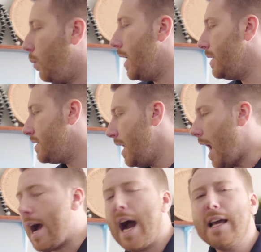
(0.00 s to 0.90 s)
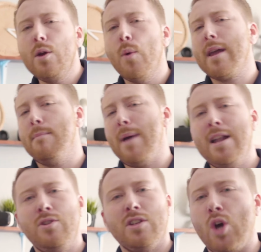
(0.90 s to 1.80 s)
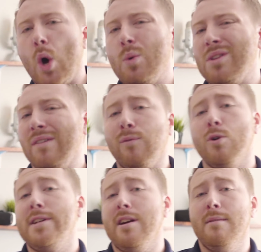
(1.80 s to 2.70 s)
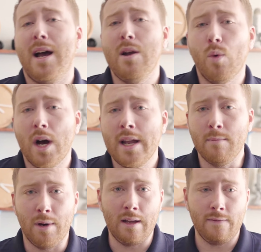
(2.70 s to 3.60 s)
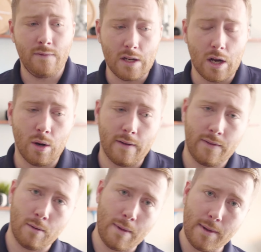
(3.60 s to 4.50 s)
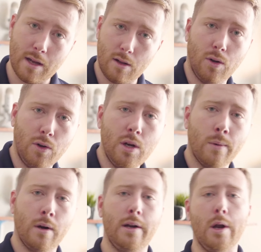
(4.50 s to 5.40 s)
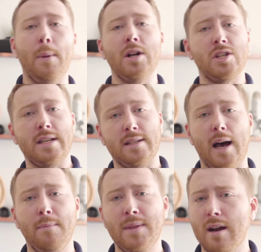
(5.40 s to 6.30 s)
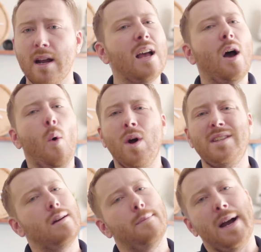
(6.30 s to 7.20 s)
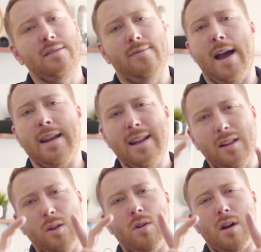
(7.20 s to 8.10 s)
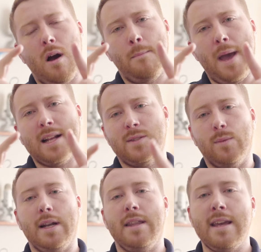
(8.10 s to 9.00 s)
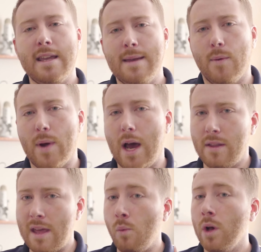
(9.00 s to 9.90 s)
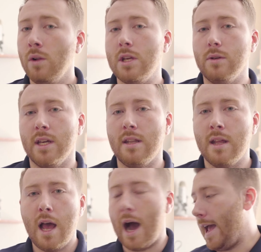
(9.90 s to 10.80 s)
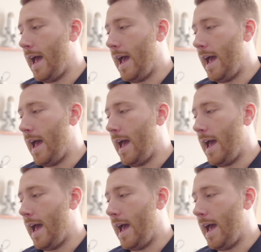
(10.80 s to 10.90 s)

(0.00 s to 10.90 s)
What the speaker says: ones. I highly recommend just going with a 4 terabyte one, but if they're maybe a little newer and your budget isn't up there, 1 terabyte's fine. Get a little compact one they can keep around. They will use it. I